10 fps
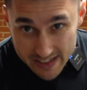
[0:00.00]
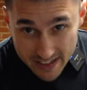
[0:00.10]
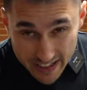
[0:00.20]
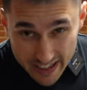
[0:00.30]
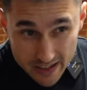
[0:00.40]

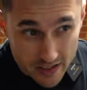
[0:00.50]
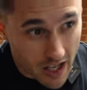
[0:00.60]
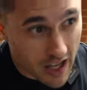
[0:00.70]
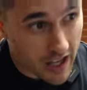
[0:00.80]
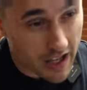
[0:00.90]
decent gains,
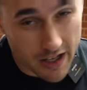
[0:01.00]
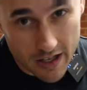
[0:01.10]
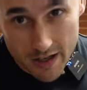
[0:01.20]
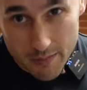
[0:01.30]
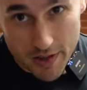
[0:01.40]

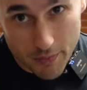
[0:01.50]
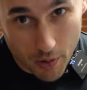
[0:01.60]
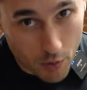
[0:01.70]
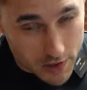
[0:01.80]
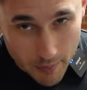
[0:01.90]
but then when
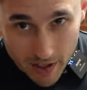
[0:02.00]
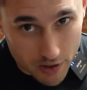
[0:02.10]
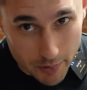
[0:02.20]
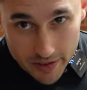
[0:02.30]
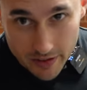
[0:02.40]
I watch it back
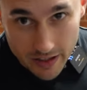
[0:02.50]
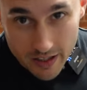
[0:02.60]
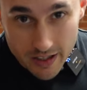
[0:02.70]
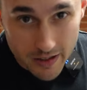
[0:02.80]
on the P C,